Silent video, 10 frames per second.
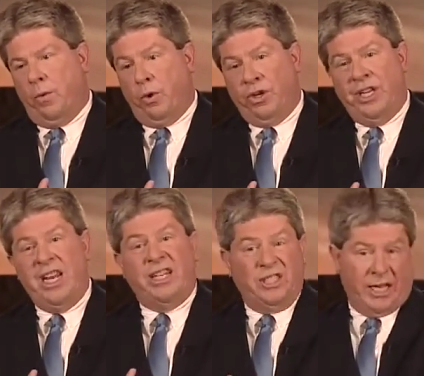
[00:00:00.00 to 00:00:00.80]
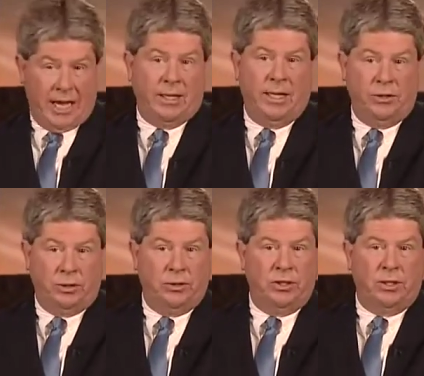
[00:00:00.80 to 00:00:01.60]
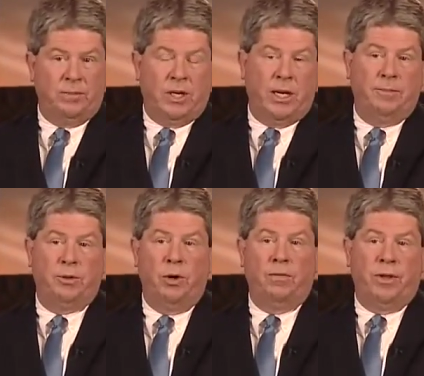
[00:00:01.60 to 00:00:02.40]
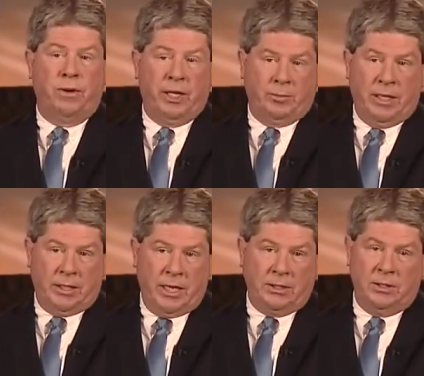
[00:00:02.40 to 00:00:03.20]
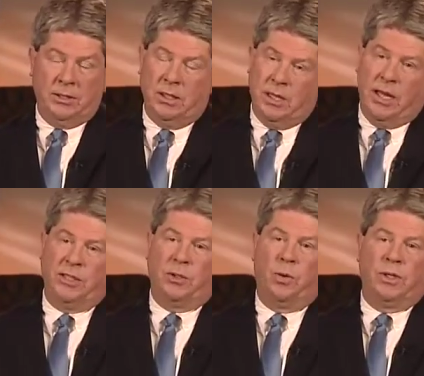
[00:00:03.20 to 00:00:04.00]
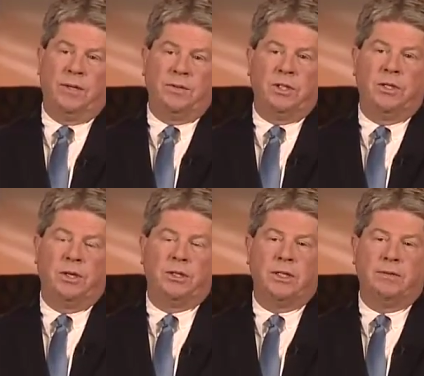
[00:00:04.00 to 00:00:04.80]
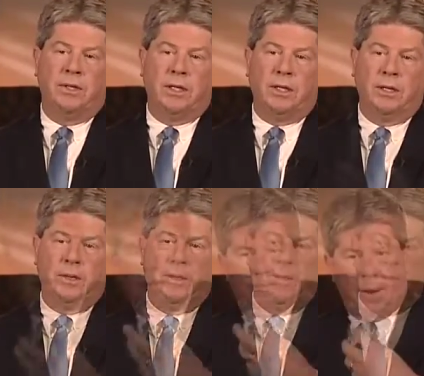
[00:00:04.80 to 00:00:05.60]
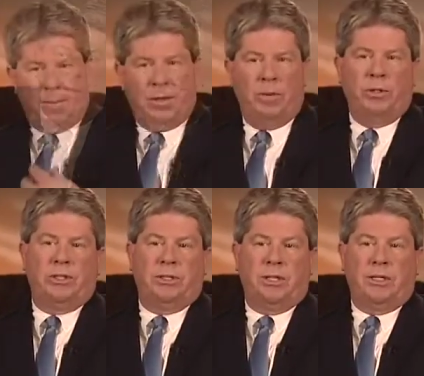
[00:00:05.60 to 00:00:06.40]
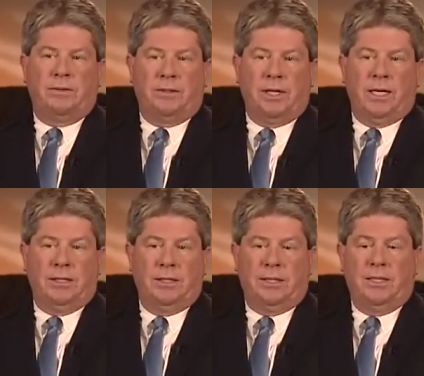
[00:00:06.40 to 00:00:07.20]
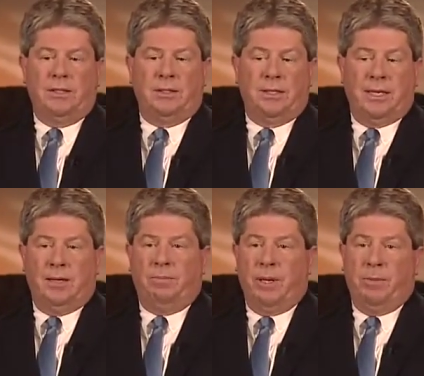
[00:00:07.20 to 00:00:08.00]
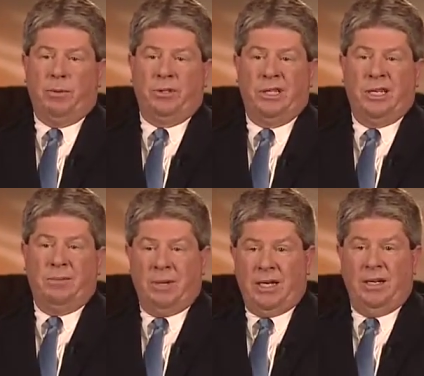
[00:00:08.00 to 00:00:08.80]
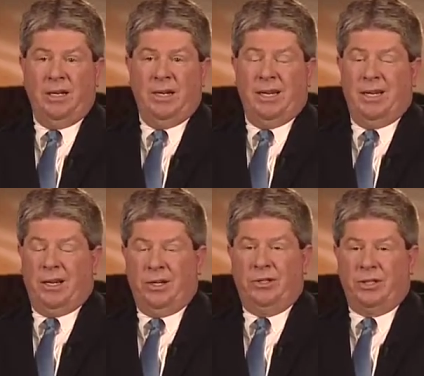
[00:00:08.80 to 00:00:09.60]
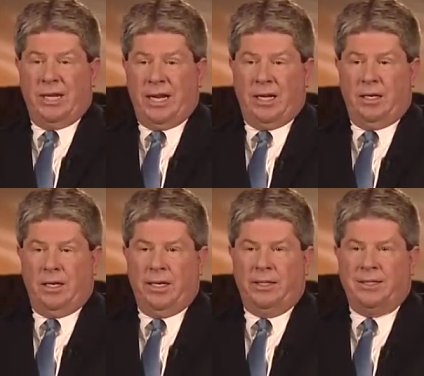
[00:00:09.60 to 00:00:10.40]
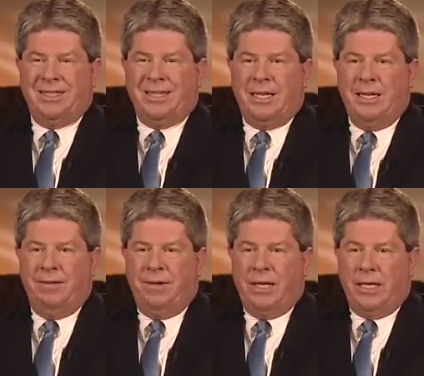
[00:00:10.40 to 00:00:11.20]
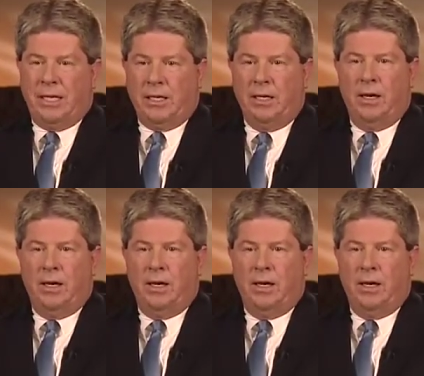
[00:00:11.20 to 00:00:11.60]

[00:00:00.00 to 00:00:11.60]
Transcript: or de-educating that jury sometimes over their expectations as to what they've seen on T V. Probably the most successful technique is to get people to admit and understand it's T V.